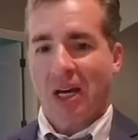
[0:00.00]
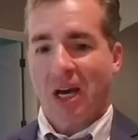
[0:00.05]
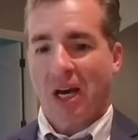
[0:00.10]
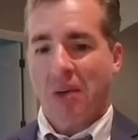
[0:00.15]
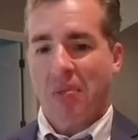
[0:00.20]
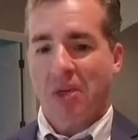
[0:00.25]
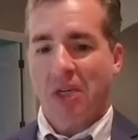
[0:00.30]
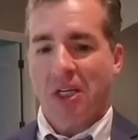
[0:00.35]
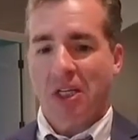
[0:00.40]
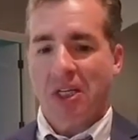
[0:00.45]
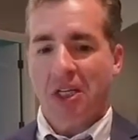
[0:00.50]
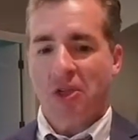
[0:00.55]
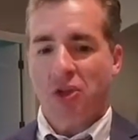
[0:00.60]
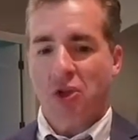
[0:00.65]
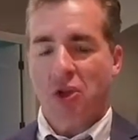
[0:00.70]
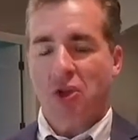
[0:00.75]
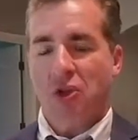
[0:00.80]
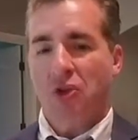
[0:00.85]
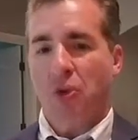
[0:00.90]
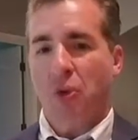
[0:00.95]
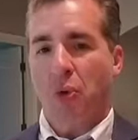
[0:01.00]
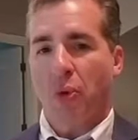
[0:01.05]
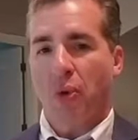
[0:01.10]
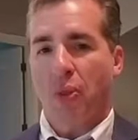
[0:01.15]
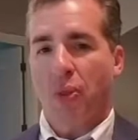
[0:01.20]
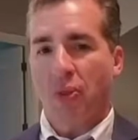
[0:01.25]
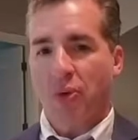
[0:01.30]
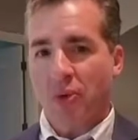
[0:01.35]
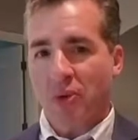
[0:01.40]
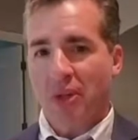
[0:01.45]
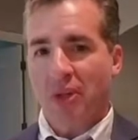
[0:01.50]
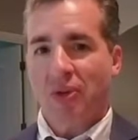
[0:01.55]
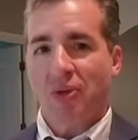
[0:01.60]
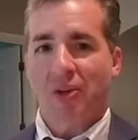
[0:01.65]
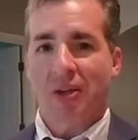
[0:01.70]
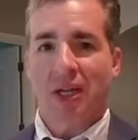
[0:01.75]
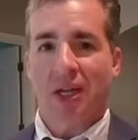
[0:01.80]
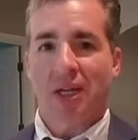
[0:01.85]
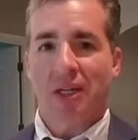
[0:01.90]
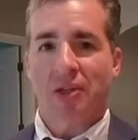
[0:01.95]
I'm going to need you to do three
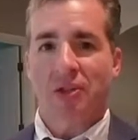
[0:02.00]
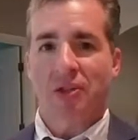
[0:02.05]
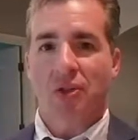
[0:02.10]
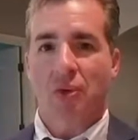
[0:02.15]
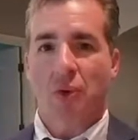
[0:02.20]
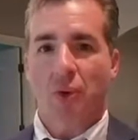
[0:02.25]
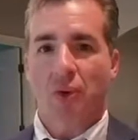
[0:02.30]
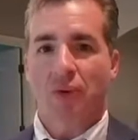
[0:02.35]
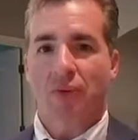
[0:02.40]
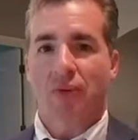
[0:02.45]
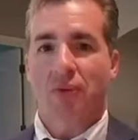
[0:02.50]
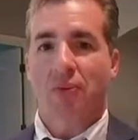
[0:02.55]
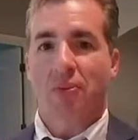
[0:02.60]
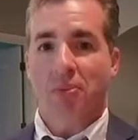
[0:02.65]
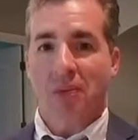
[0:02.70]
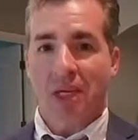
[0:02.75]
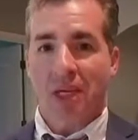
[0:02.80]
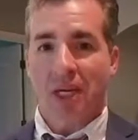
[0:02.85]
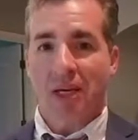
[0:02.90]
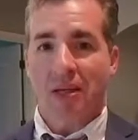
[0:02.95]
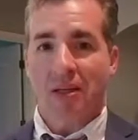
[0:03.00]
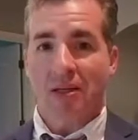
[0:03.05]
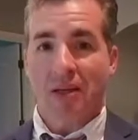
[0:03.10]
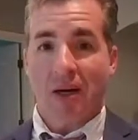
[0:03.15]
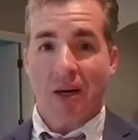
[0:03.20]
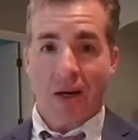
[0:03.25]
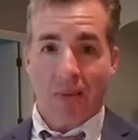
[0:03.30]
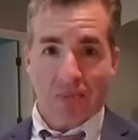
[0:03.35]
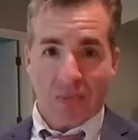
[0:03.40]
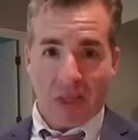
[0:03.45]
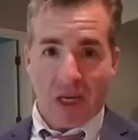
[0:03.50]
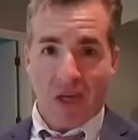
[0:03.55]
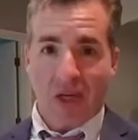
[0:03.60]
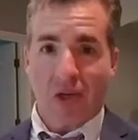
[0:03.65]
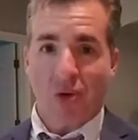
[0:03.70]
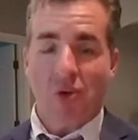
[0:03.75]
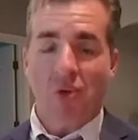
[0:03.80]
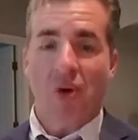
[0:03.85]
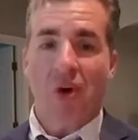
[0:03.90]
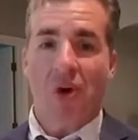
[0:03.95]
things in order for me to update
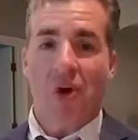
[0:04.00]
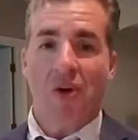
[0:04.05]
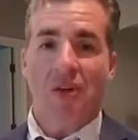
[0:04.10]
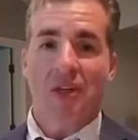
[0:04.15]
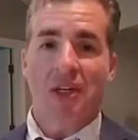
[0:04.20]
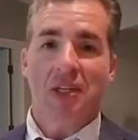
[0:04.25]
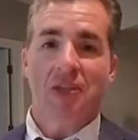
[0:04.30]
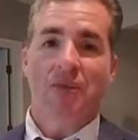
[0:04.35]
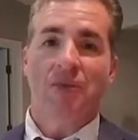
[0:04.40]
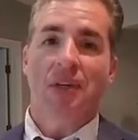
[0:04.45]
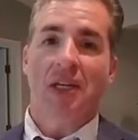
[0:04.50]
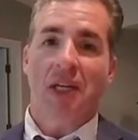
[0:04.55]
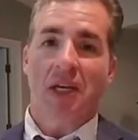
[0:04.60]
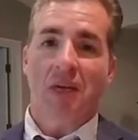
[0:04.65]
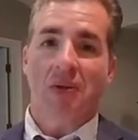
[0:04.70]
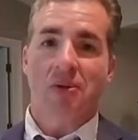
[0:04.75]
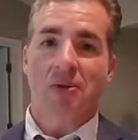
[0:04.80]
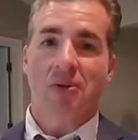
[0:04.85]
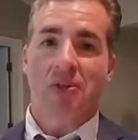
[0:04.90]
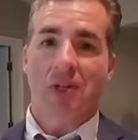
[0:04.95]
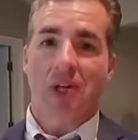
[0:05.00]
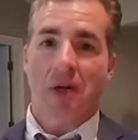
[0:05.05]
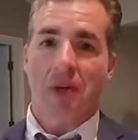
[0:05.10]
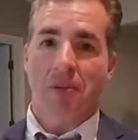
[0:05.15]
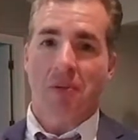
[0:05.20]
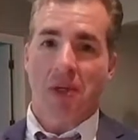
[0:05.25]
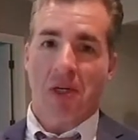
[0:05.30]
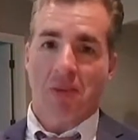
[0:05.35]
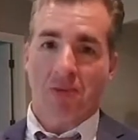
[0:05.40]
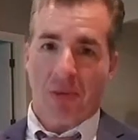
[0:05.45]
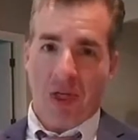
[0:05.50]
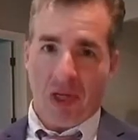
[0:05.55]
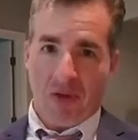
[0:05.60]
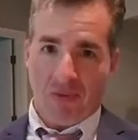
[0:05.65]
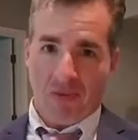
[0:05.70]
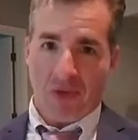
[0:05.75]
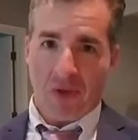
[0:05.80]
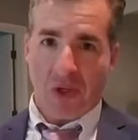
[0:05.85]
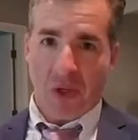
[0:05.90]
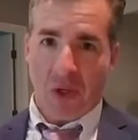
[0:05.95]
you on these videos that I'm going to make
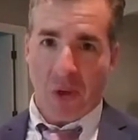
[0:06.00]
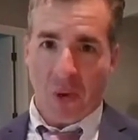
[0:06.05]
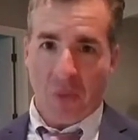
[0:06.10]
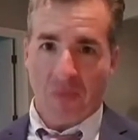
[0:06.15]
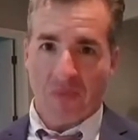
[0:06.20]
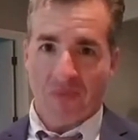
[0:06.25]
for you.